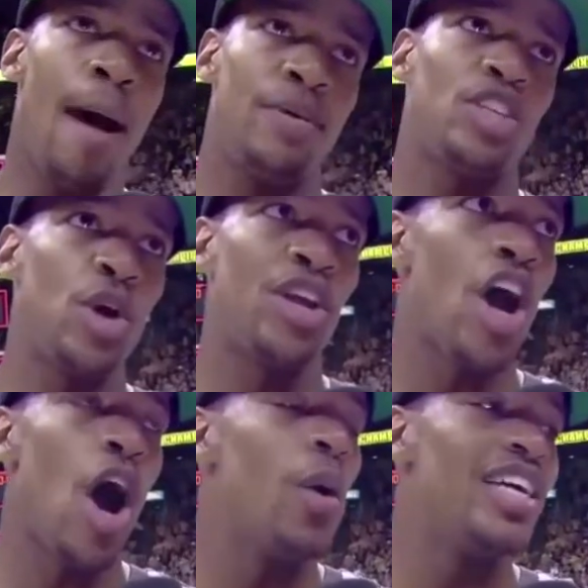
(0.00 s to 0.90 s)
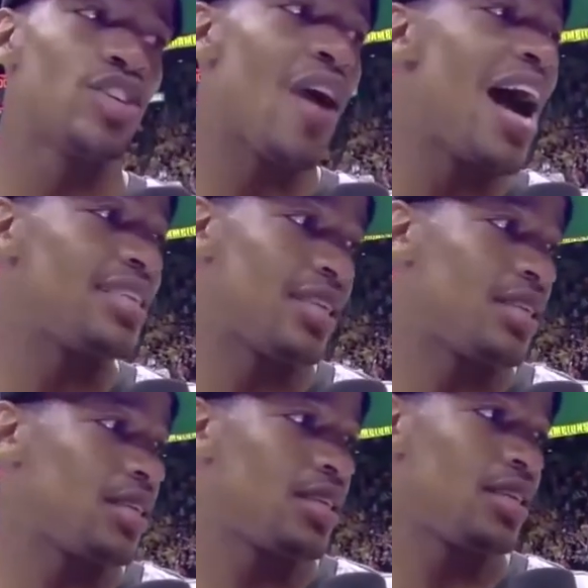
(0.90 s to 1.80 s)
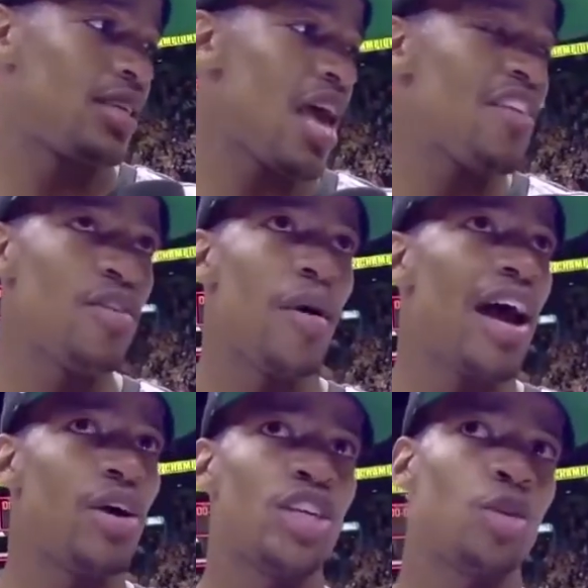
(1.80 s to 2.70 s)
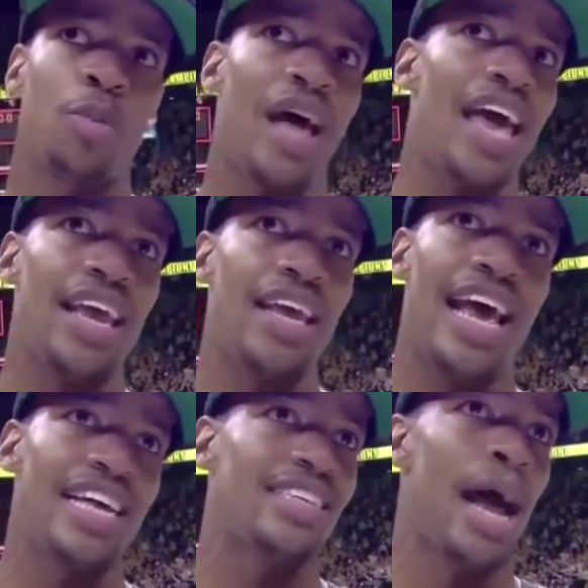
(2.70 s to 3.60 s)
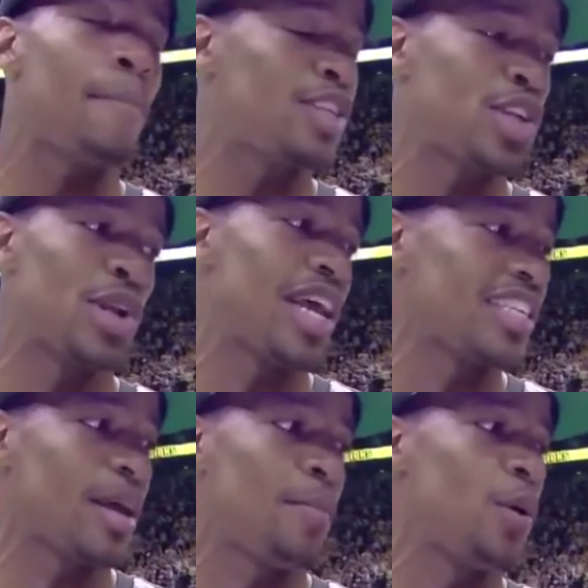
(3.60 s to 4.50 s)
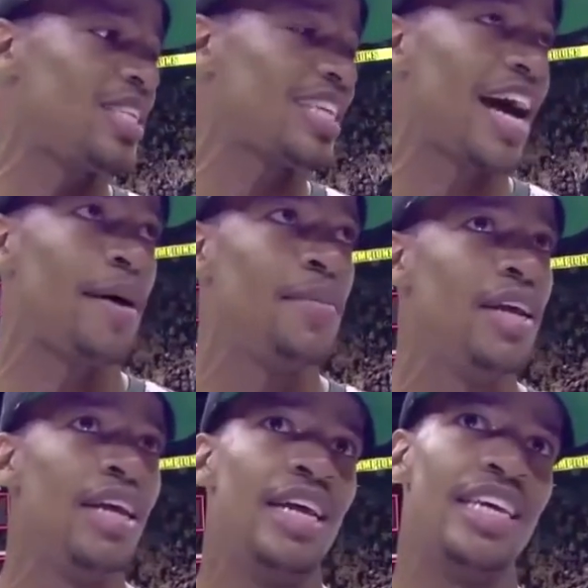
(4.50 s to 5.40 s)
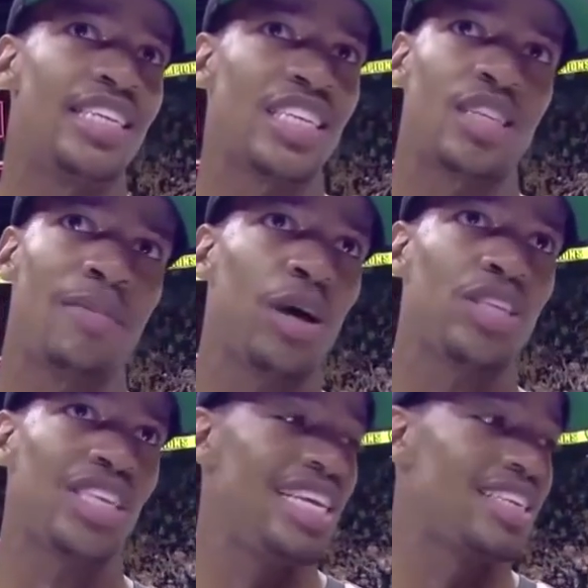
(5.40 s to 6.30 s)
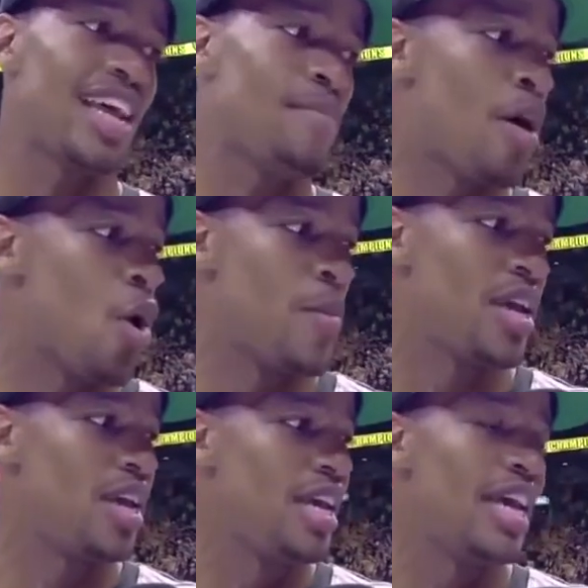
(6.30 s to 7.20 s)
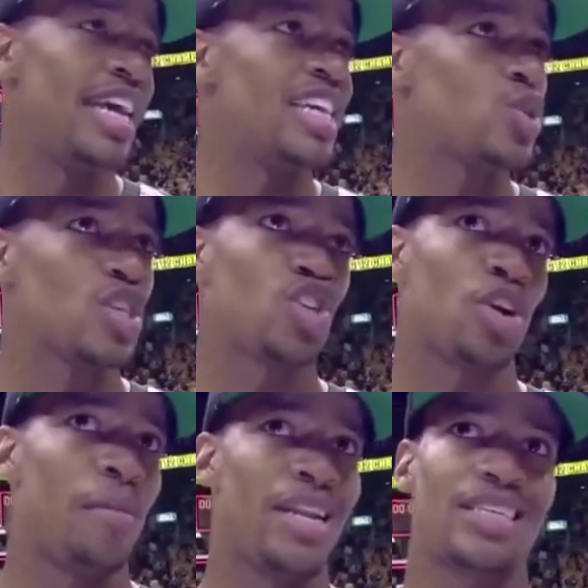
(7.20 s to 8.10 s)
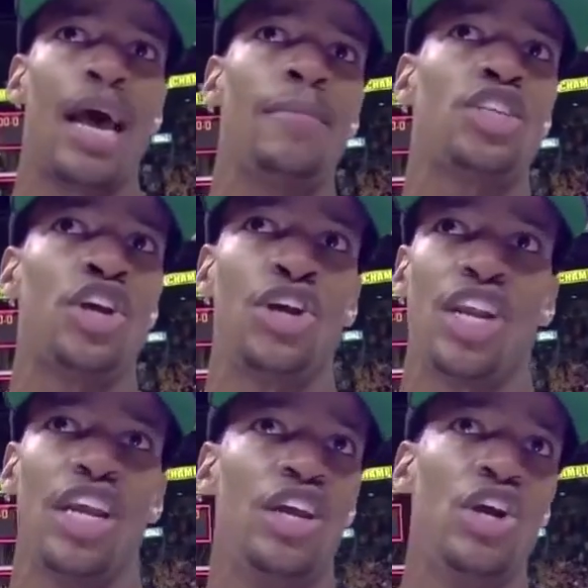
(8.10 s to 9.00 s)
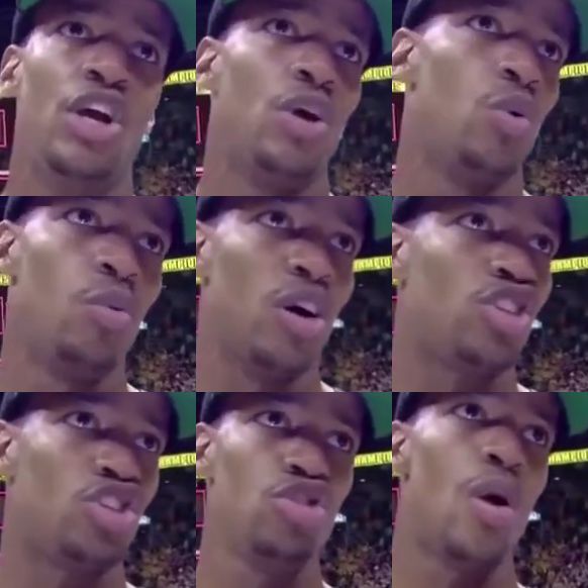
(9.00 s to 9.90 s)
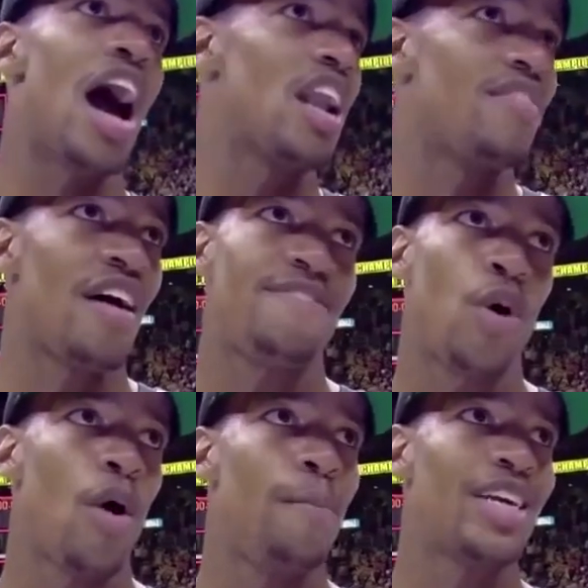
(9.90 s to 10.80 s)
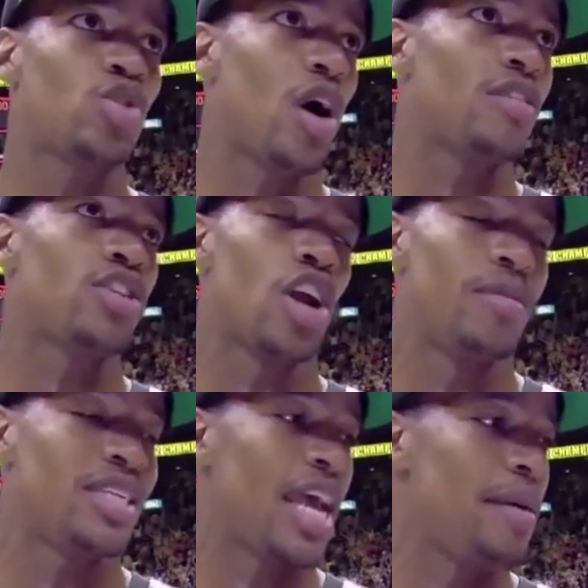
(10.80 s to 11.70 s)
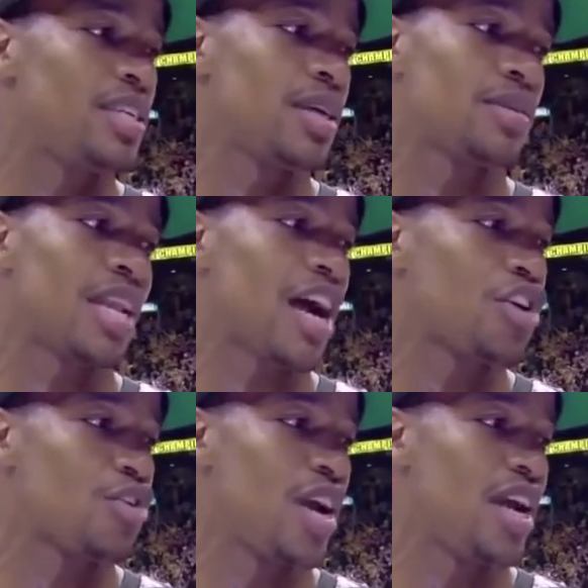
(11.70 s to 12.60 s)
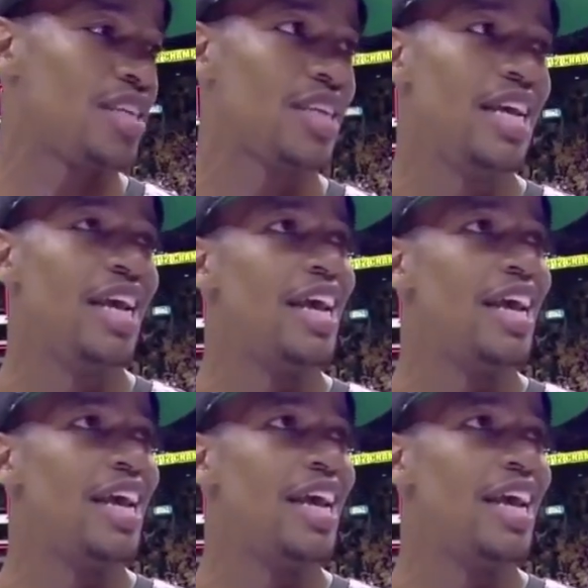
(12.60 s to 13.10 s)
Opportunity always arises. Everybody on this planet has an opportunity at some point in time. It's just about seizing that moment. And this was a tremendous opportunity. We won two out of our four Big 12 tournament championships in our careers.